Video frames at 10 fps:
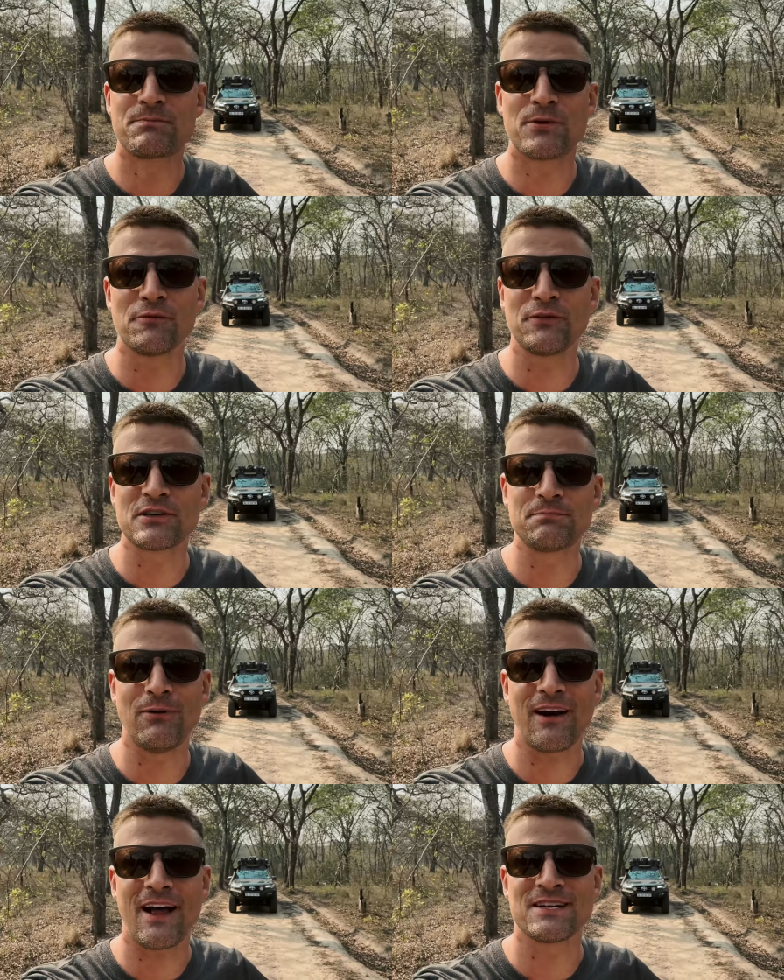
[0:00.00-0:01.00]
beautiful
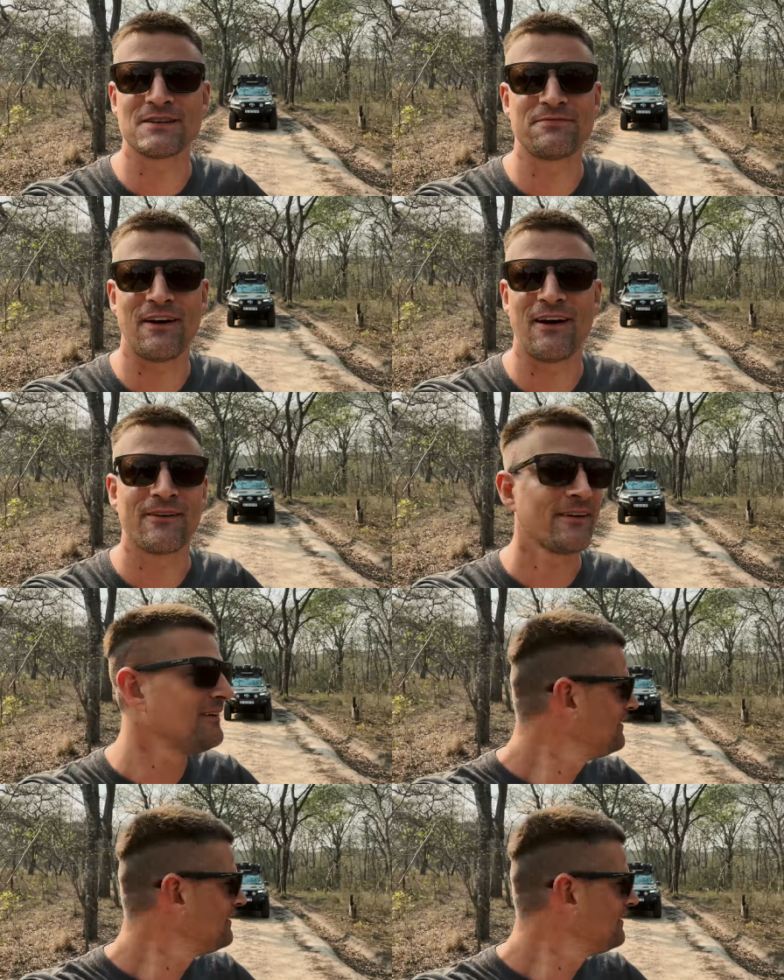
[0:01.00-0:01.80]
spot I just found.